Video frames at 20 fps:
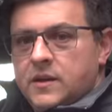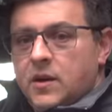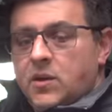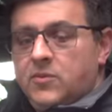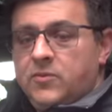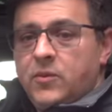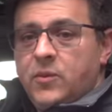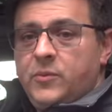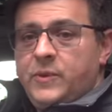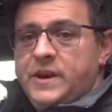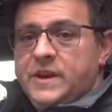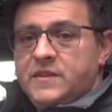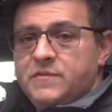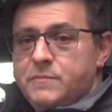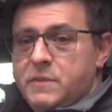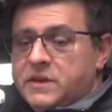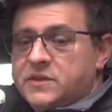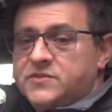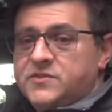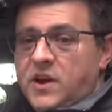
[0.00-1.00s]
Over a week of
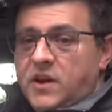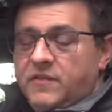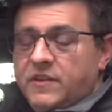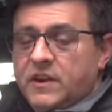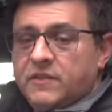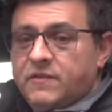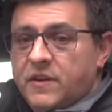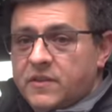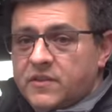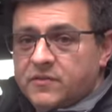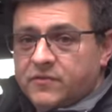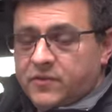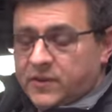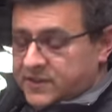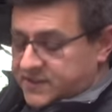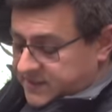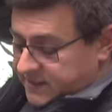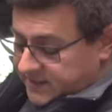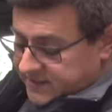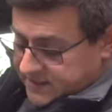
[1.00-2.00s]
mixed driving, I found the
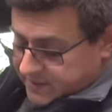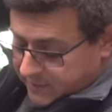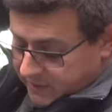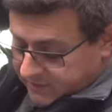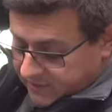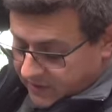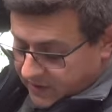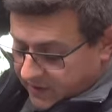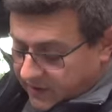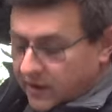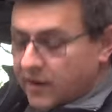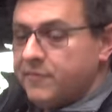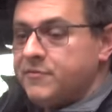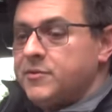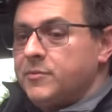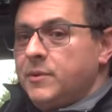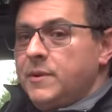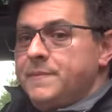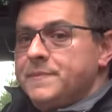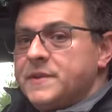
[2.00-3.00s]
front seats to be very
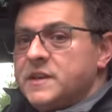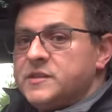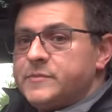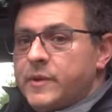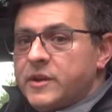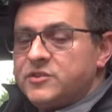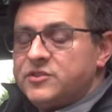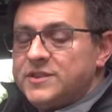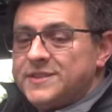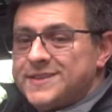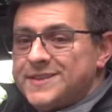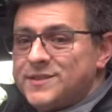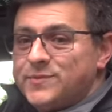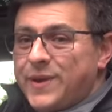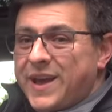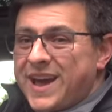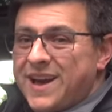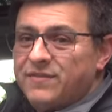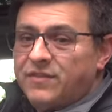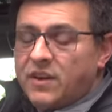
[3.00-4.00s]
comfortable, especially since
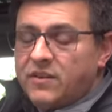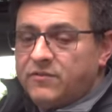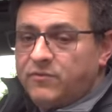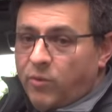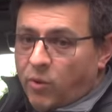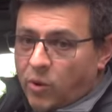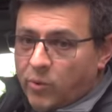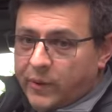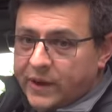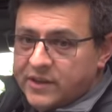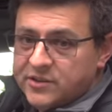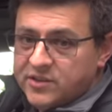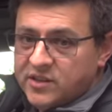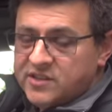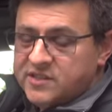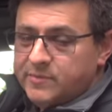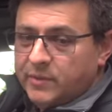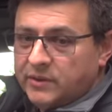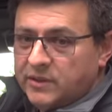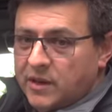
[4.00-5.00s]
we have a four-way
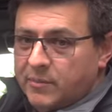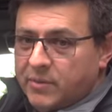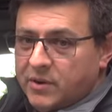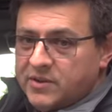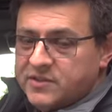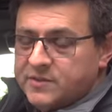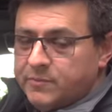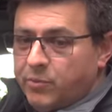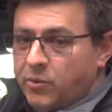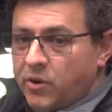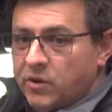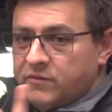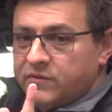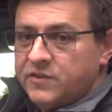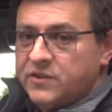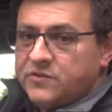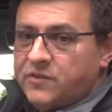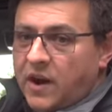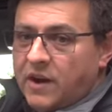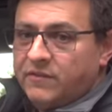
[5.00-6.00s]
adjustable lumbar support
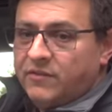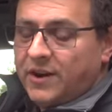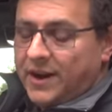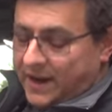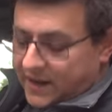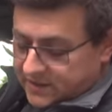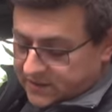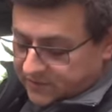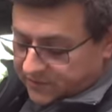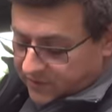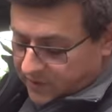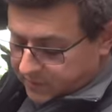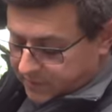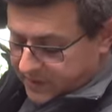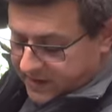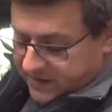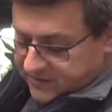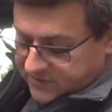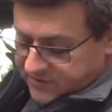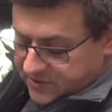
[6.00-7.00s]
for the driver and the front
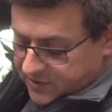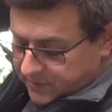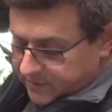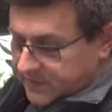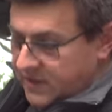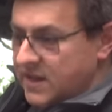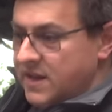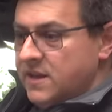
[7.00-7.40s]
passenger.